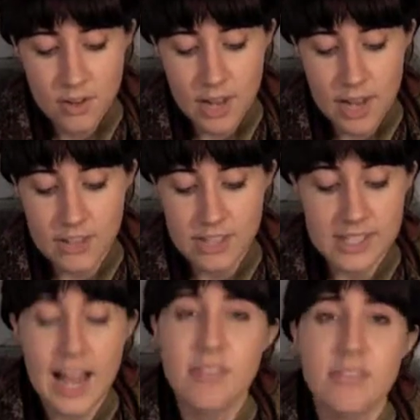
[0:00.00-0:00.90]
Okay, the
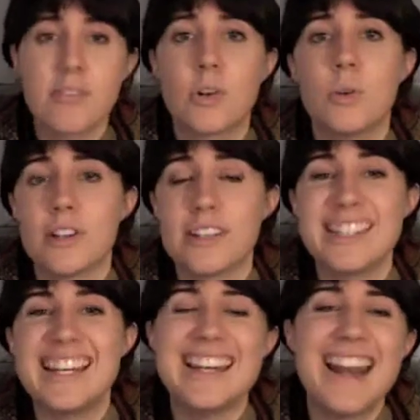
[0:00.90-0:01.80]
South, of course,
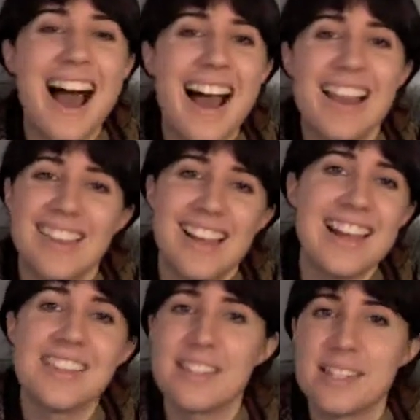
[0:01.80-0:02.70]
did not
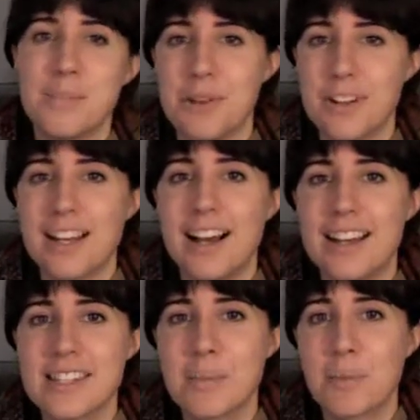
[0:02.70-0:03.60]
like this book,
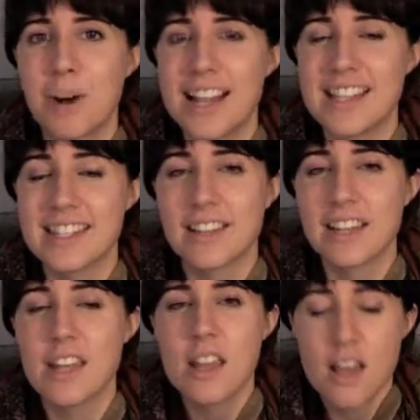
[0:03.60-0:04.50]
unsurprisingly.